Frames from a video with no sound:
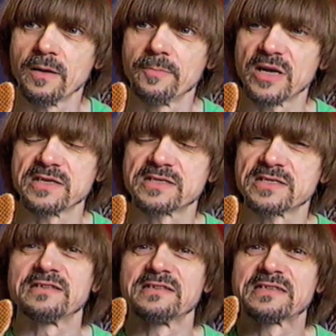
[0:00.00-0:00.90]
But
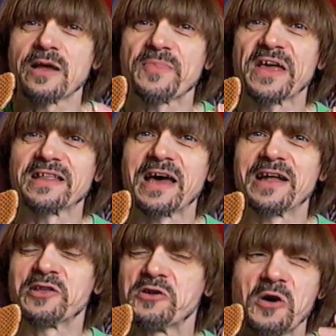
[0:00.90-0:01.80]
it's something
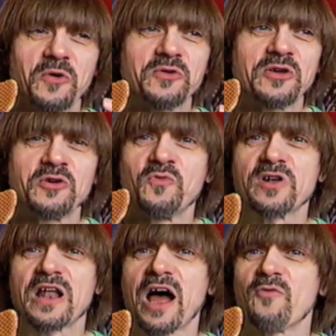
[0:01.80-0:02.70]
that, you know,
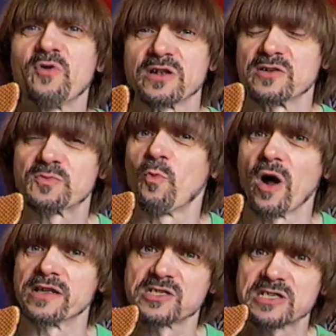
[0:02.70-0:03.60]
I wouldn't
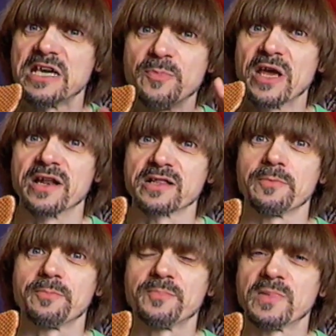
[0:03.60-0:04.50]
want to just keep eating them.
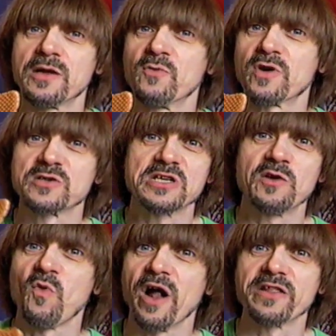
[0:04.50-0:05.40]
You wouldn't
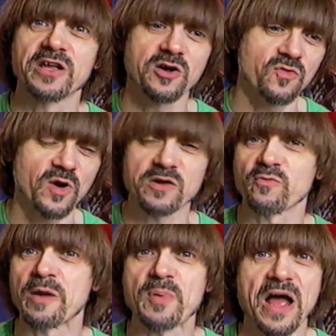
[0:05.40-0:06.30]
eat one and then go
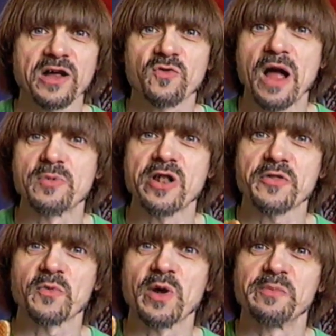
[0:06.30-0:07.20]
right back and grab
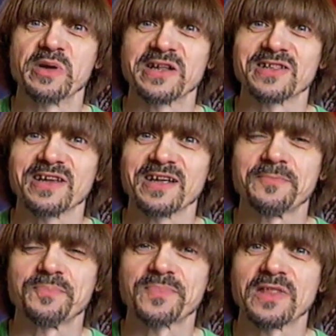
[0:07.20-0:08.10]
another one immediately.
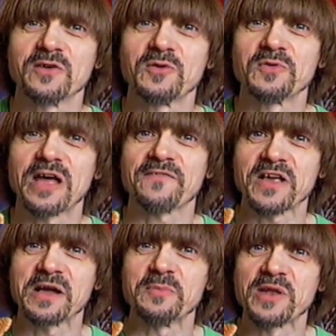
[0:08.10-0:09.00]
You would have to
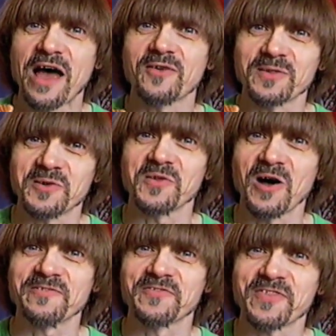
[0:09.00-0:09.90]
come down a little
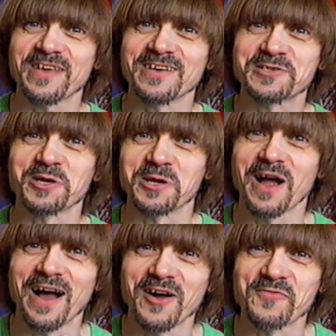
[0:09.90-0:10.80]
off of the sugar
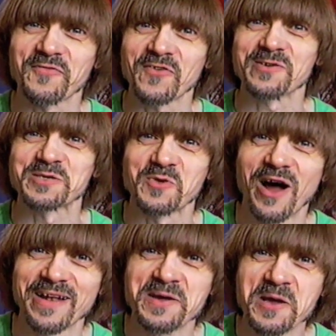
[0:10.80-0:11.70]
high off the first
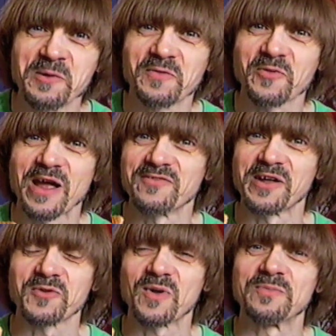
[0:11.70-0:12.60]
one before you have
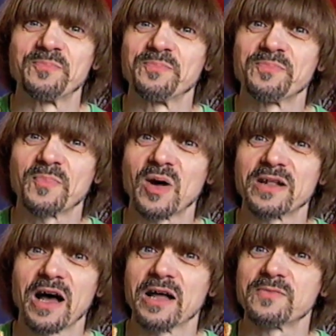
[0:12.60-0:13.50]
another one.
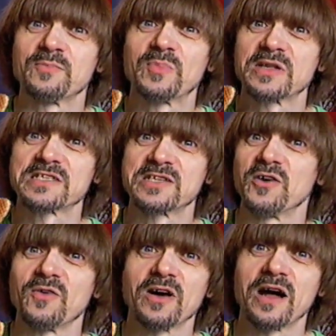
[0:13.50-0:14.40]
But
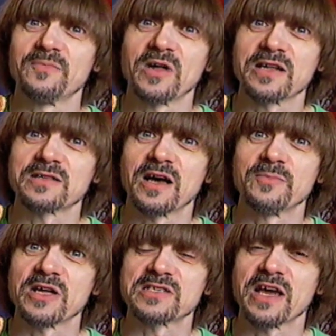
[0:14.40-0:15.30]
still, I'm
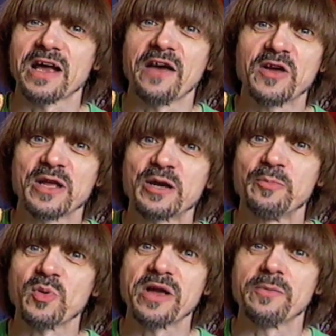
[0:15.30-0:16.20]
not saying I have any
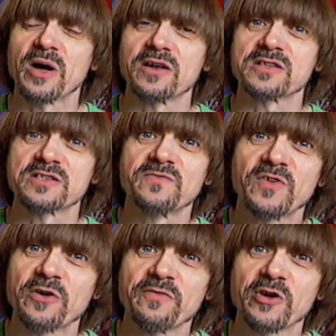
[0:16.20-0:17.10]
complaint about it. It's
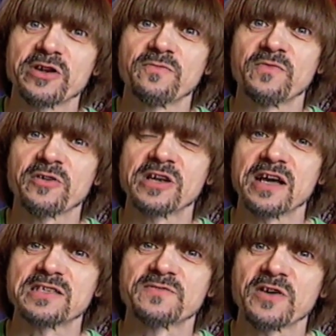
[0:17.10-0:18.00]
very, very, very
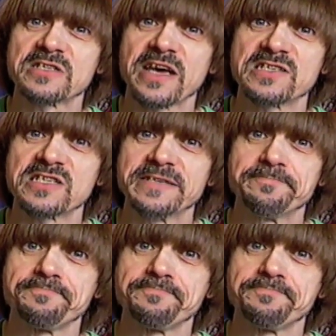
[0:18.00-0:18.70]
nice, very tasty.